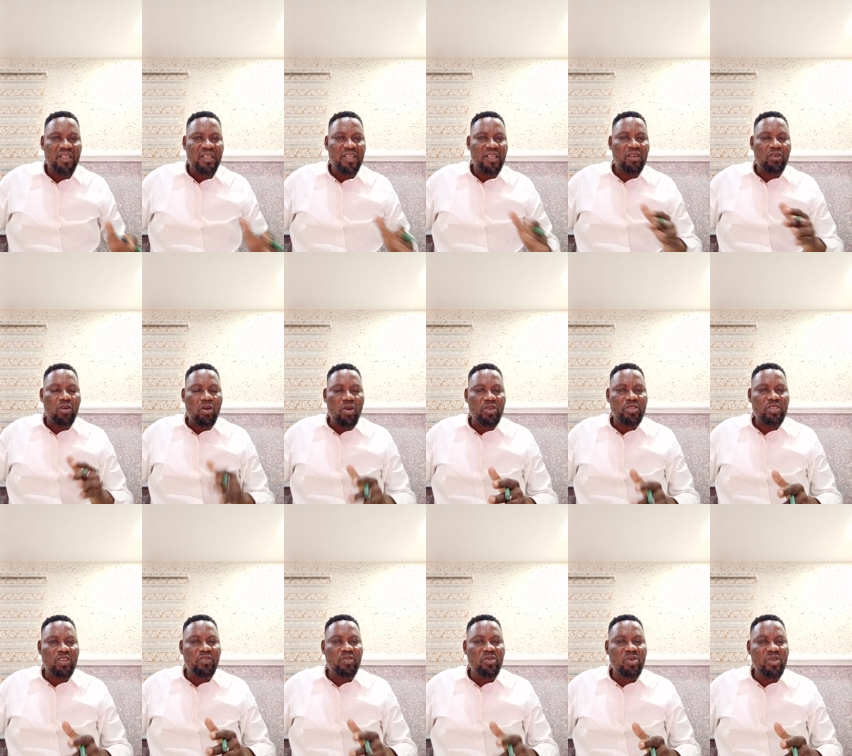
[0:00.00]
The
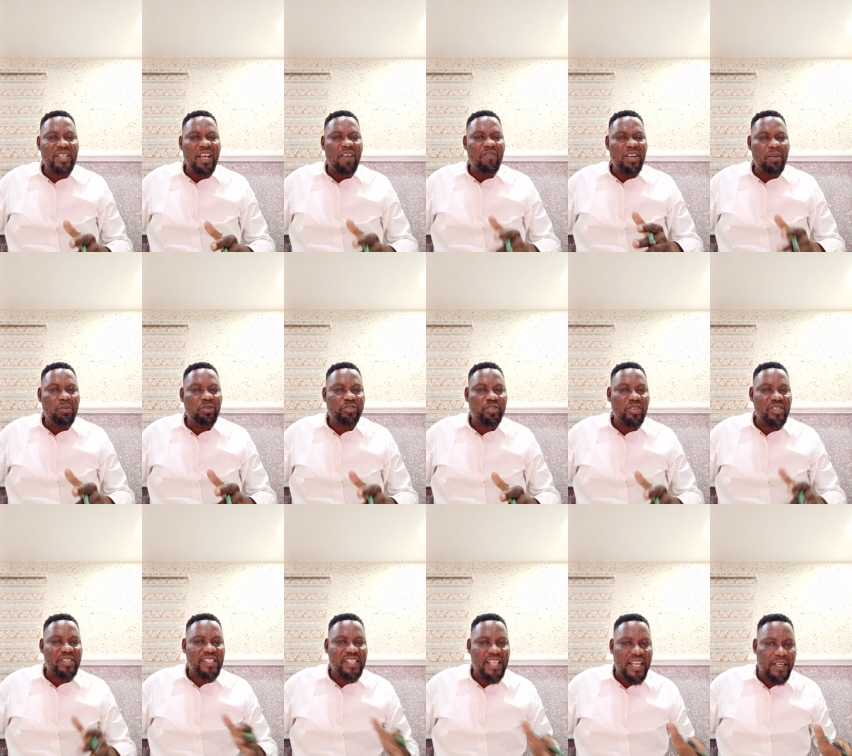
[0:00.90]
cost of goods available for
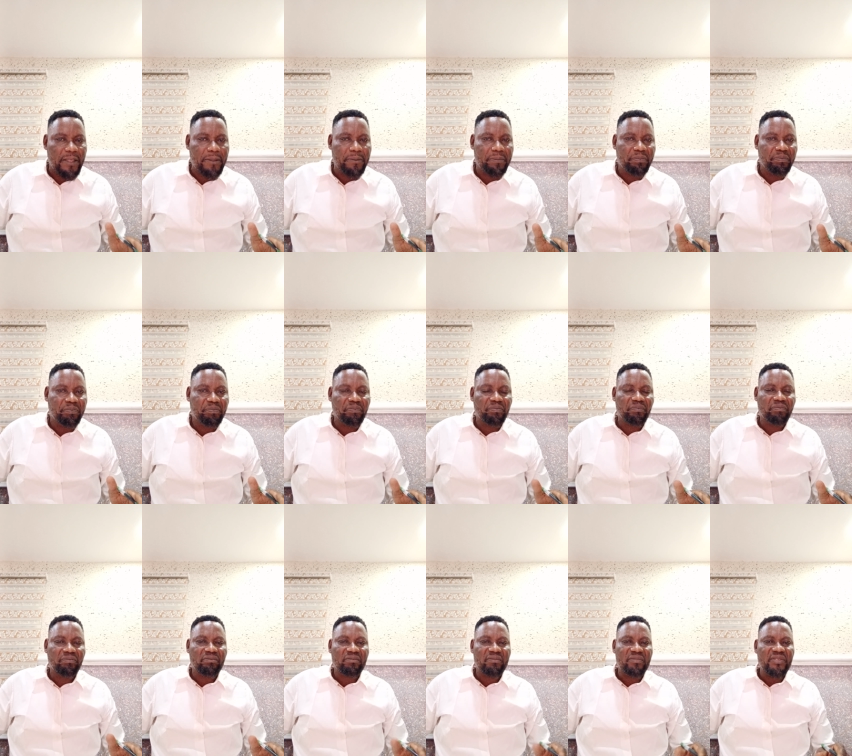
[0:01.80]
sale.
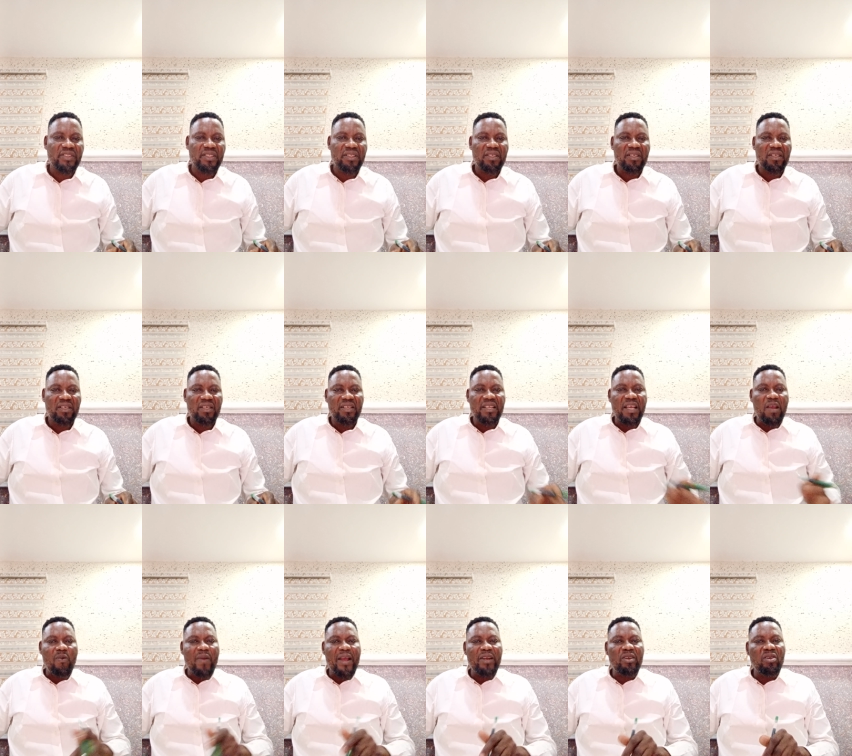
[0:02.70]

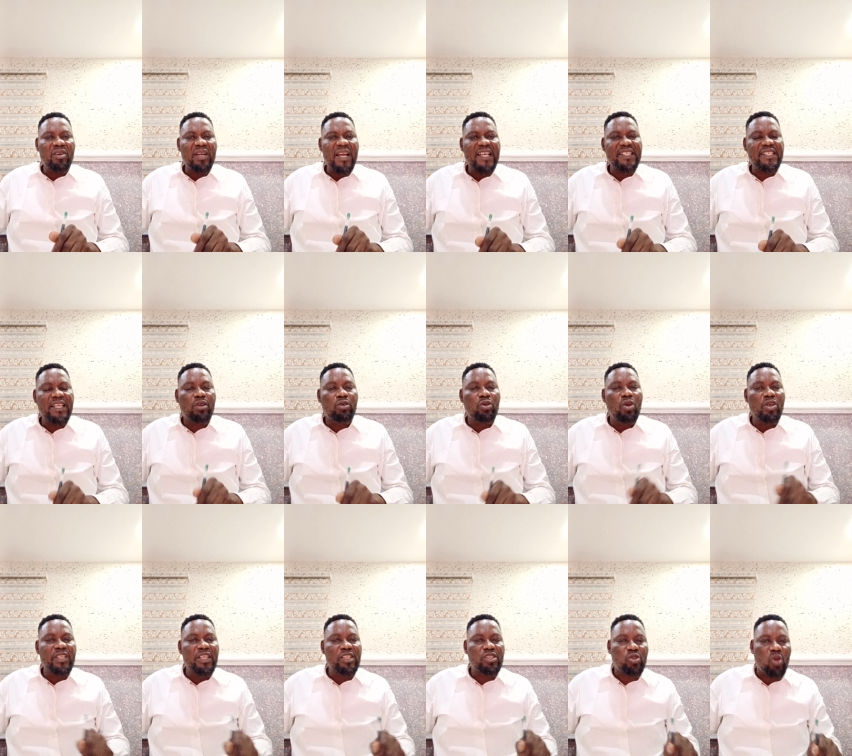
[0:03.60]
Then when you less the
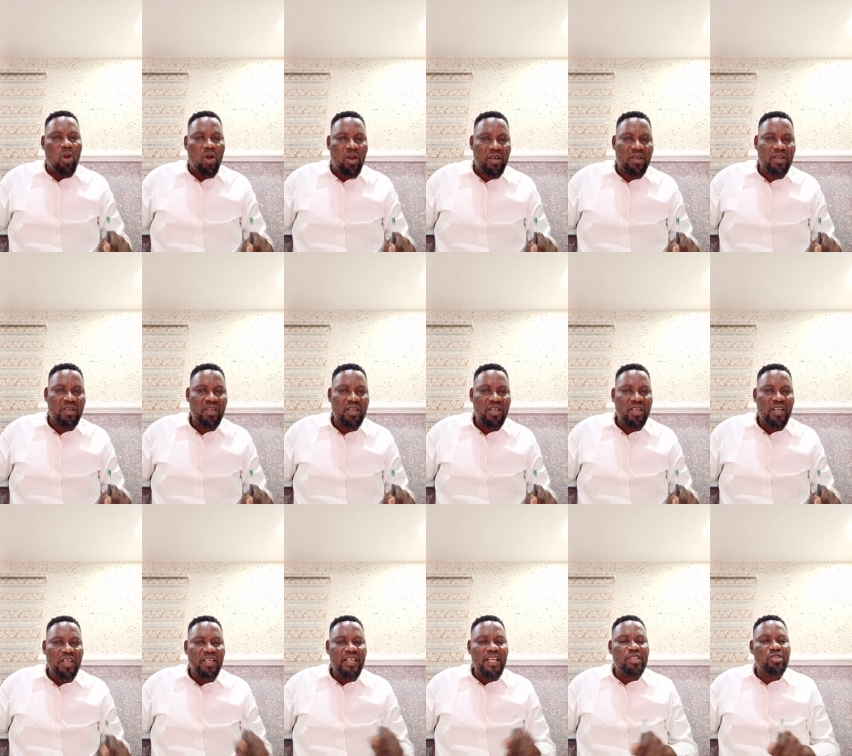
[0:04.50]
closing stock,
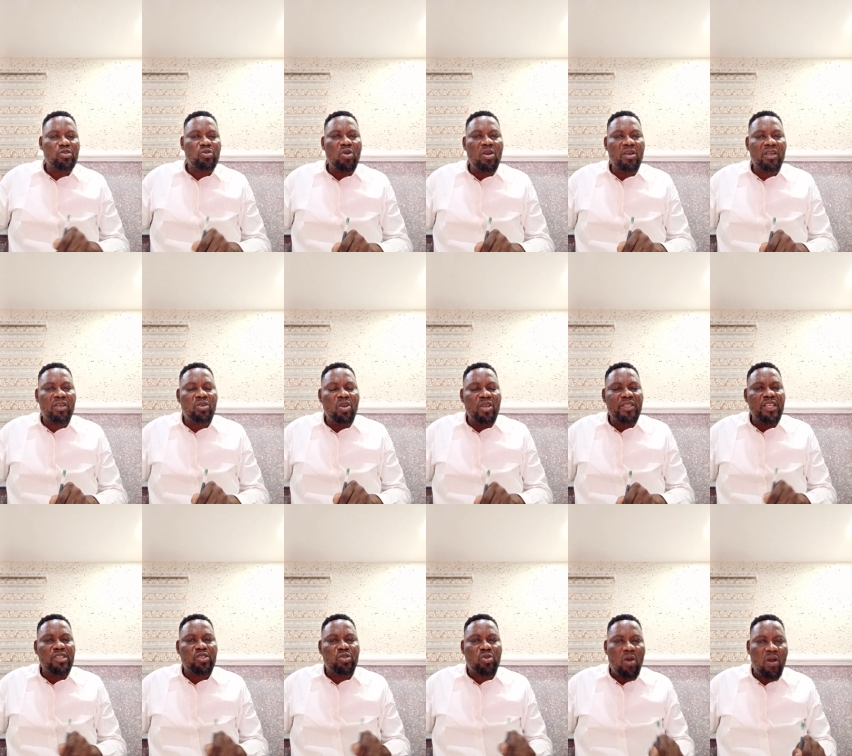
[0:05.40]

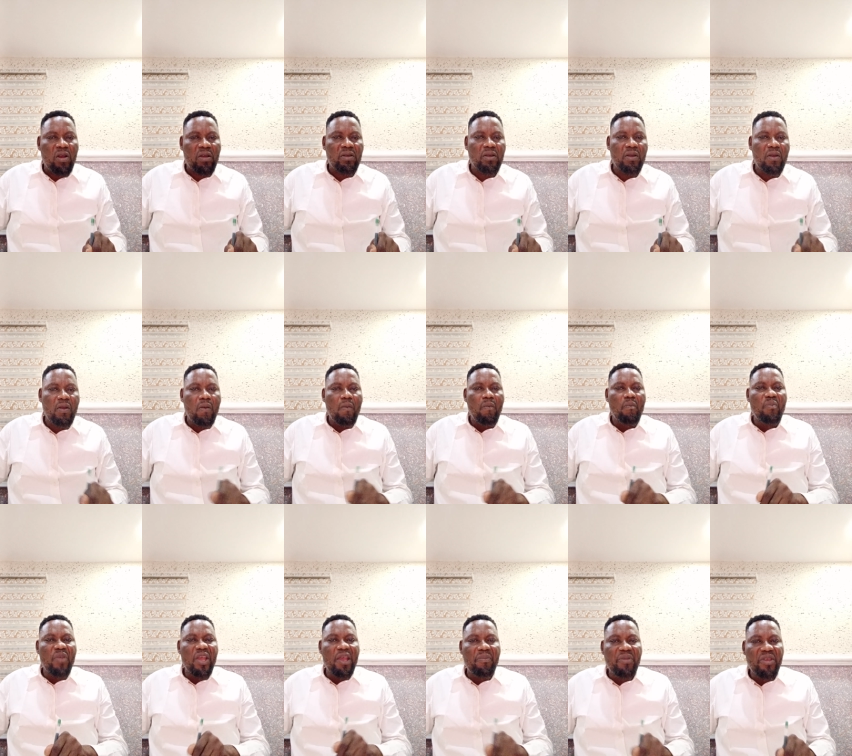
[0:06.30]
closing stock
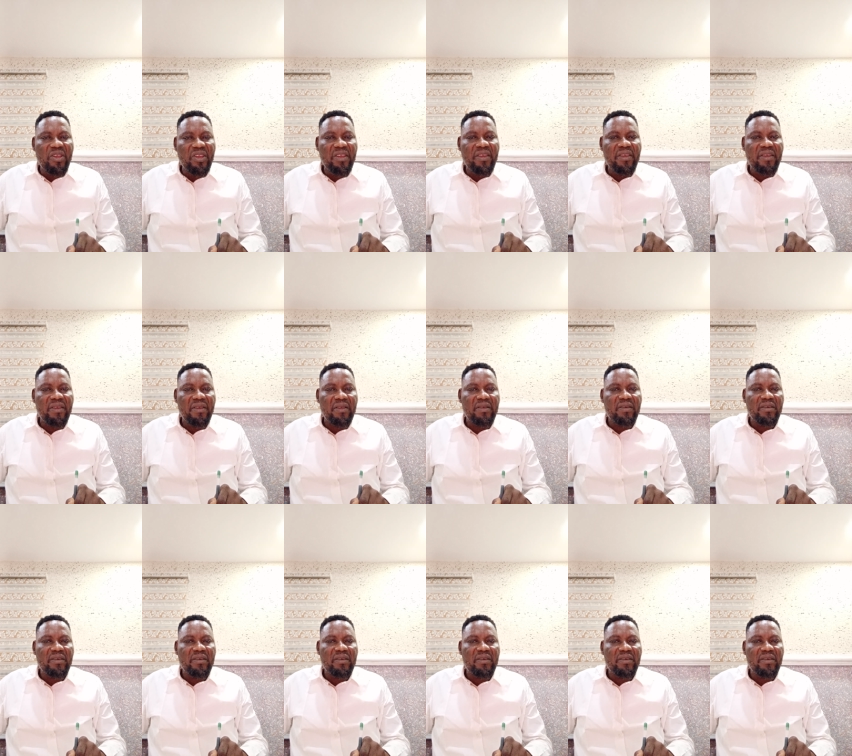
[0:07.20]
may be